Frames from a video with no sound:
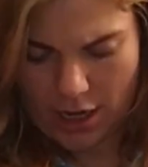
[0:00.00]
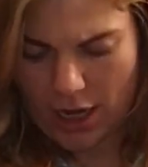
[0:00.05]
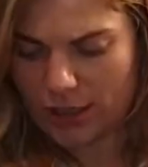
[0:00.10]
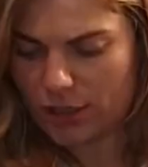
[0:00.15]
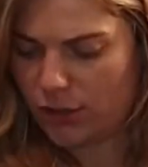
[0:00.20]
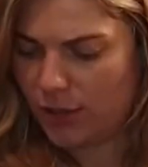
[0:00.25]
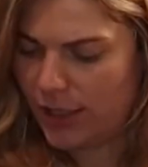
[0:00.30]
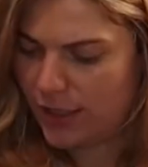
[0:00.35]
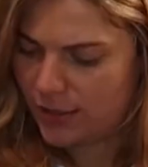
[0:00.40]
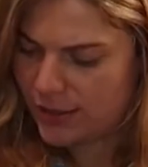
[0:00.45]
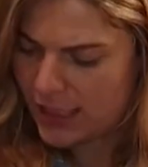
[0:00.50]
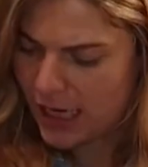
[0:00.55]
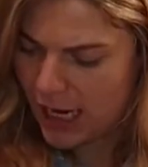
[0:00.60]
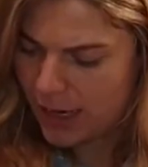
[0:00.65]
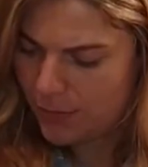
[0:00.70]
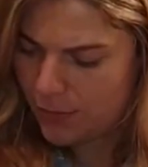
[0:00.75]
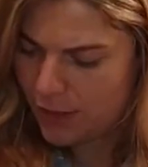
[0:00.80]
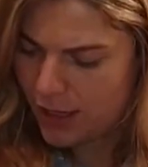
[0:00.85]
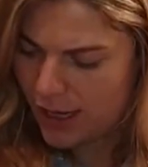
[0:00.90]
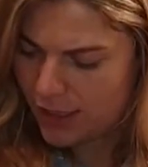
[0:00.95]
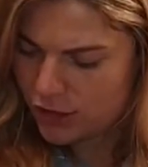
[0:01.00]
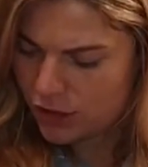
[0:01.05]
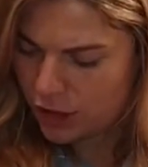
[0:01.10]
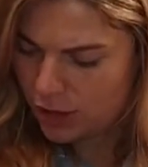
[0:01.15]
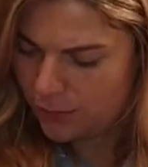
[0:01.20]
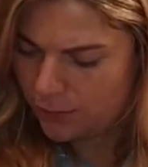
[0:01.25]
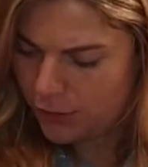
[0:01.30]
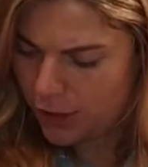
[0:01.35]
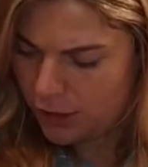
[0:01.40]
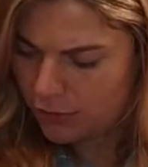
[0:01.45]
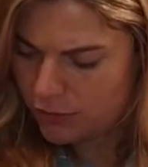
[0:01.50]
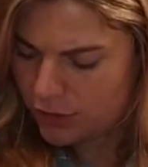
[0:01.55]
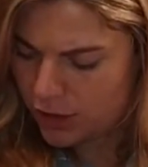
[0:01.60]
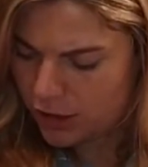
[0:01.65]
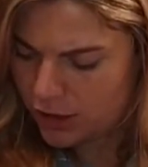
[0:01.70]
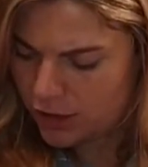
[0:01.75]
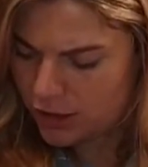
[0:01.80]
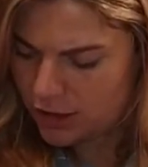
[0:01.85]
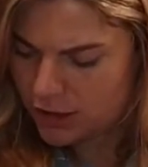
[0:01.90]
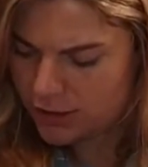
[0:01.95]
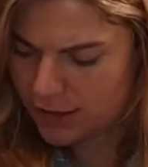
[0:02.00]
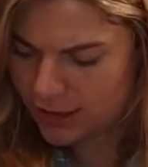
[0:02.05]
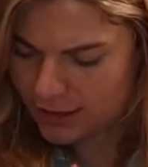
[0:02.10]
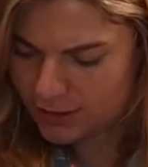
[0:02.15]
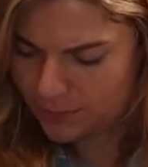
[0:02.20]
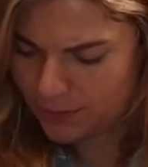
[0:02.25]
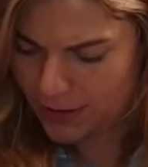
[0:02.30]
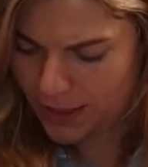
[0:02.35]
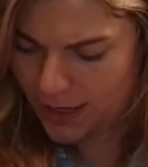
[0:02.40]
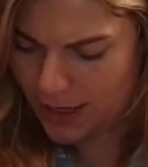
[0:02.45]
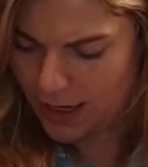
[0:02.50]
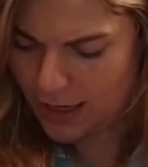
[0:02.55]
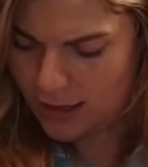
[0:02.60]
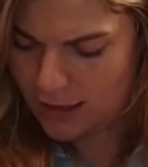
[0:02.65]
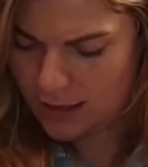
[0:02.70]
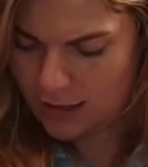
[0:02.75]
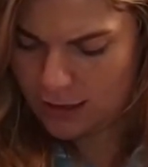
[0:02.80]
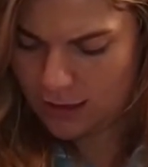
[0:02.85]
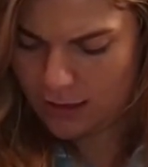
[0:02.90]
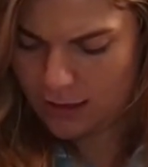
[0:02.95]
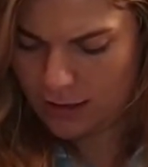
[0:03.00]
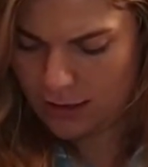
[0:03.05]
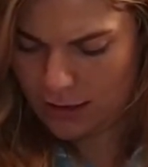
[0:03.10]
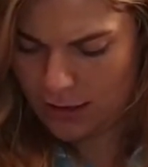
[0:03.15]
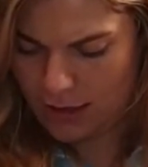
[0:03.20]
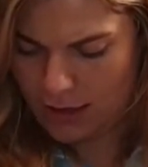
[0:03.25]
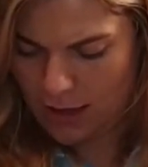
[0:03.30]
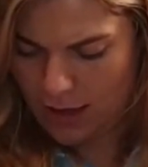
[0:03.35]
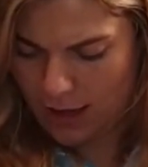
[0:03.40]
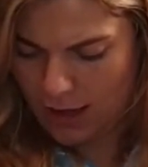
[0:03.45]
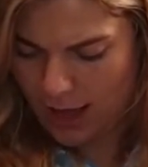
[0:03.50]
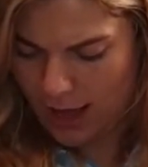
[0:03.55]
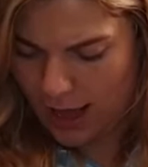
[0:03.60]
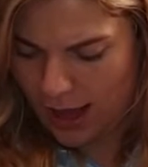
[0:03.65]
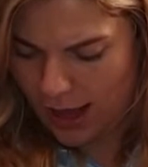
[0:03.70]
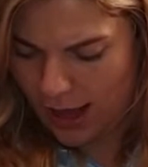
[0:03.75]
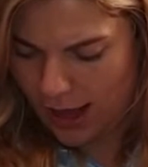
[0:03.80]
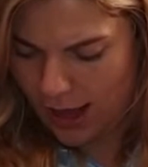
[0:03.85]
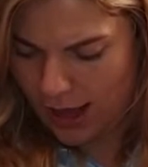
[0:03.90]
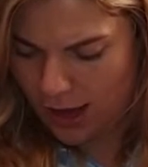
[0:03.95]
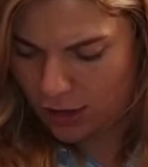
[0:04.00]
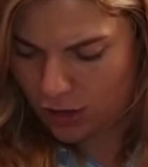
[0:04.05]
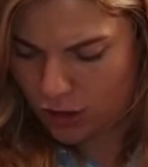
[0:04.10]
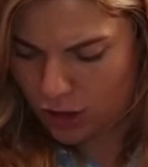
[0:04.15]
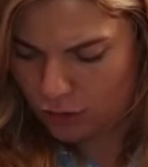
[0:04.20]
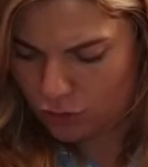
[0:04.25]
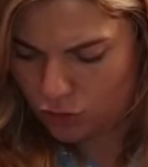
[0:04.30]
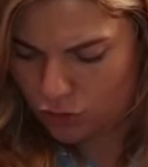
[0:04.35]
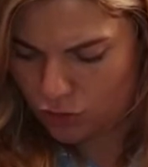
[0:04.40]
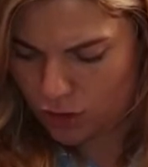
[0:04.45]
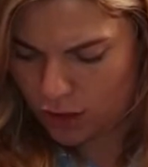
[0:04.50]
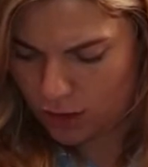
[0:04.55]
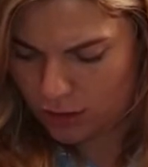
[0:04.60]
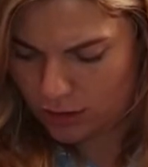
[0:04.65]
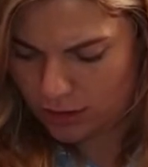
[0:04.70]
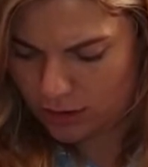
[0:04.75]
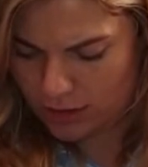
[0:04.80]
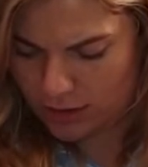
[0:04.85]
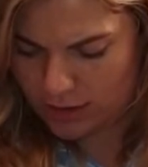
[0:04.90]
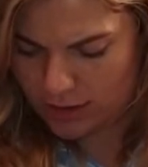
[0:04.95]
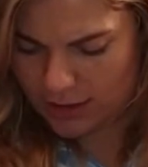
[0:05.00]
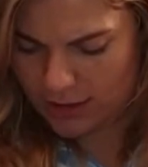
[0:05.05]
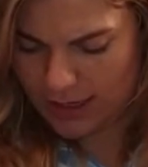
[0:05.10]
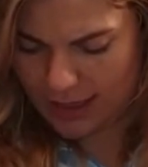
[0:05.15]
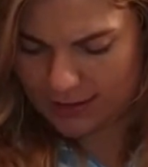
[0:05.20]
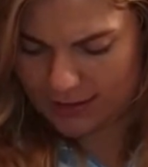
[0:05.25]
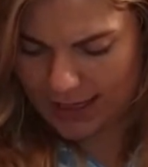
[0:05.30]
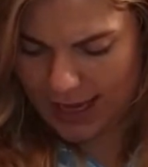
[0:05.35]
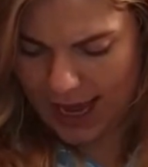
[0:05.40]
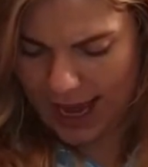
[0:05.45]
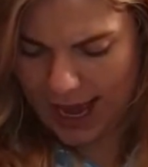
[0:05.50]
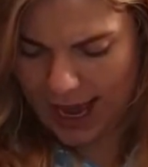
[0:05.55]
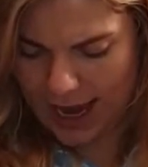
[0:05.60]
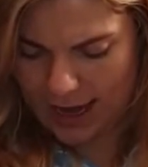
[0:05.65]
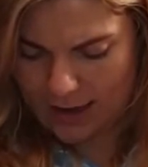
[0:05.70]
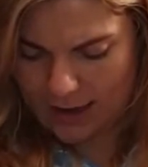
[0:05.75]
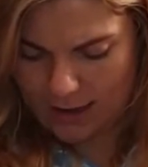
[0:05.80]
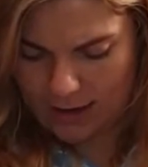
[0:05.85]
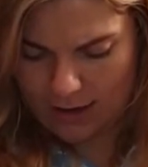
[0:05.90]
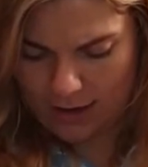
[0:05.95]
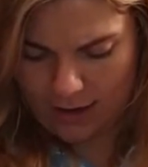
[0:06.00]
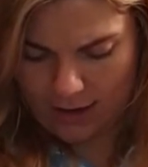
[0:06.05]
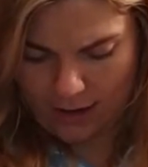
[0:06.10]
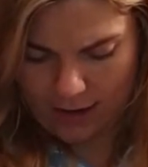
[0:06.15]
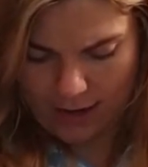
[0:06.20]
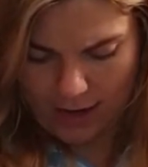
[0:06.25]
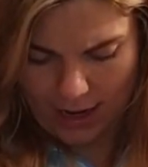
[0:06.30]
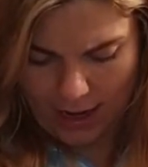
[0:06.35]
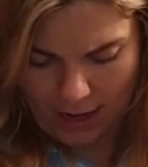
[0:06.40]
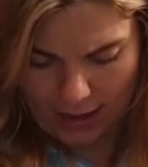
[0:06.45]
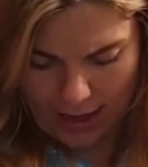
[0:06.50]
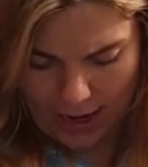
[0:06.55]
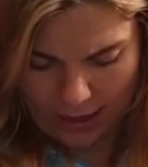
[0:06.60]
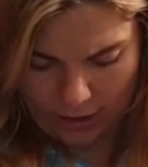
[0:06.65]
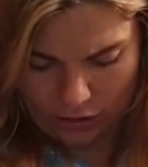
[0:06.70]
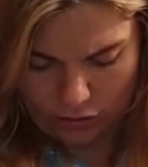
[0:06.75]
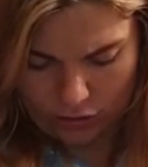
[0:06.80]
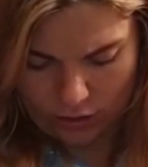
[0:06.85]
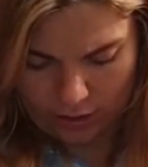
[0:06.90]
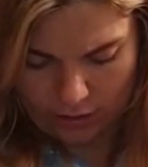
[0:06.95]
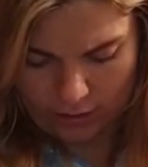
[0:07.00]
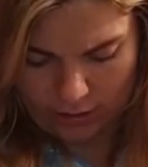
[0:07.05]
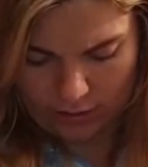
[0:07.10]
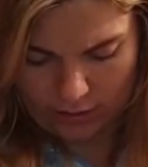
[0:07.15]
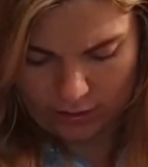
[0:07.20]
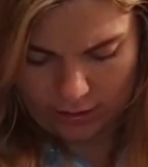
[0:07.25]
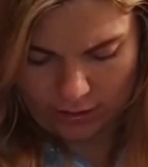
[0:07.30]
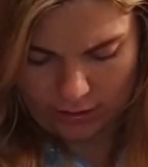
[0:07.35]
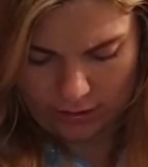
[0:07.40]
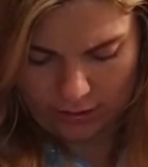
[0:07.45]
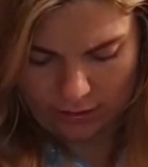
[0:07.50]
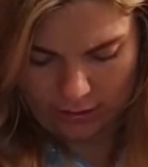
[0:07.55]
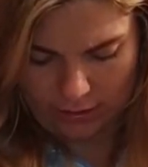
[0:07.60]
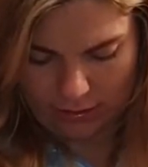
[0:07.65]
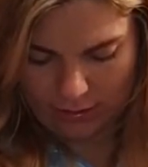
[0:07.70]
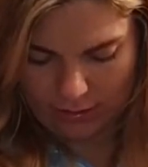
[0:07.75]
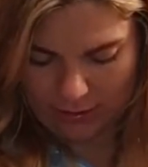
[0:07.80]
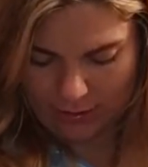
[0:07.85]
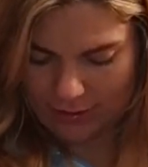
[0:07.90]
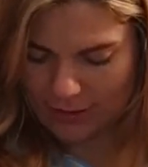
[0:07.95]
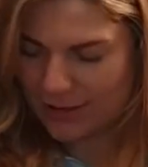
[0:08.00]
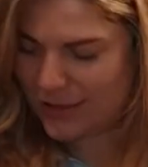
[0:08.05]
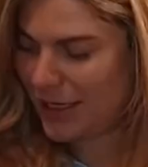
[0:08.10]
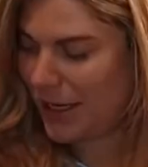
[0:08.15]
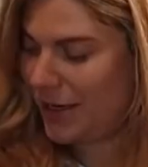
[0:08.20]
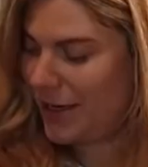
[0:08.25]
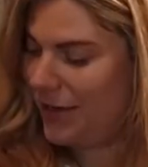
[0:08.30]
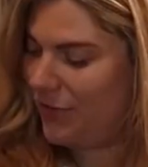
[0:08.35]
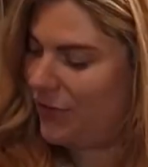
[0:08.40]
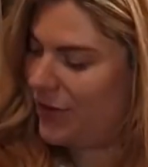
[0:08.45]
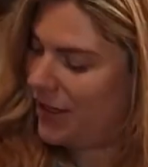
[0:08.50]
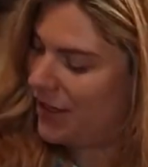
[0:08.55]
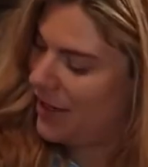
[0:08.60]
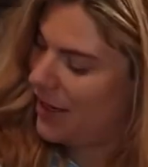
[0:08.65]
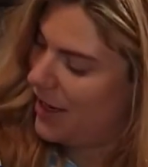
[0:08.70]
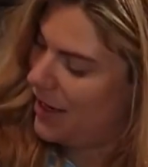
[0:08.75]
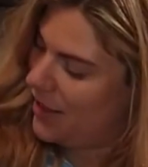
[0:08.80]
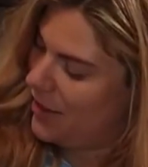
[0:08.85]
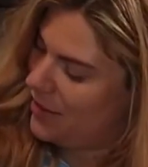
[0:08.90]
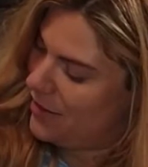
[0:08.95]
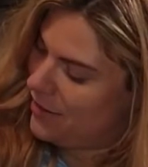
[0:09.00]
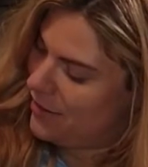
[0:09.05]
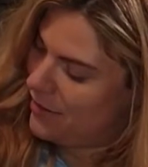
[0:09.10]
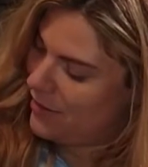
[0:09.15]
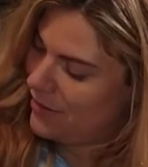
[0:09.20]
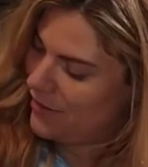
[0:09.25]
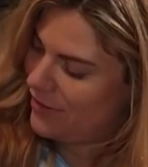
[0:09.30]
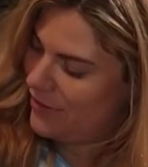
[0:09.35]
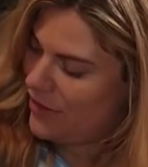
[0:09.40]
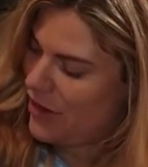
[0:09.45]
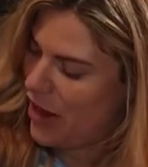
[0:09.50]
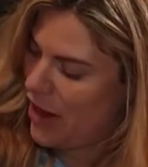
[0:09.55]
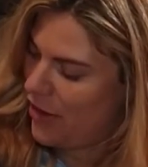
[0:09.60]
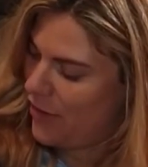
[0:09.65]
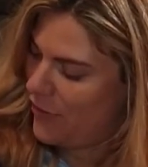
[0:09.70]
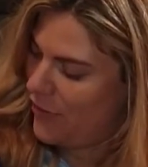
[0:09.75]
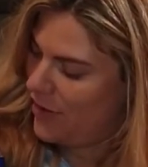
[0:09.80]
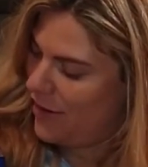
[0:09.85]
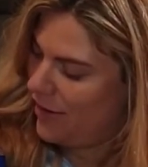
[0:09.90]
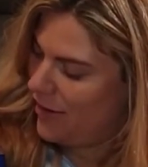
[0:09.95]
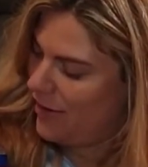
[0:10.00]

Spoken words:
I'll do a little table. I'll do protons, that's P, neutrons, that's N, electrons. Is that even an E? No.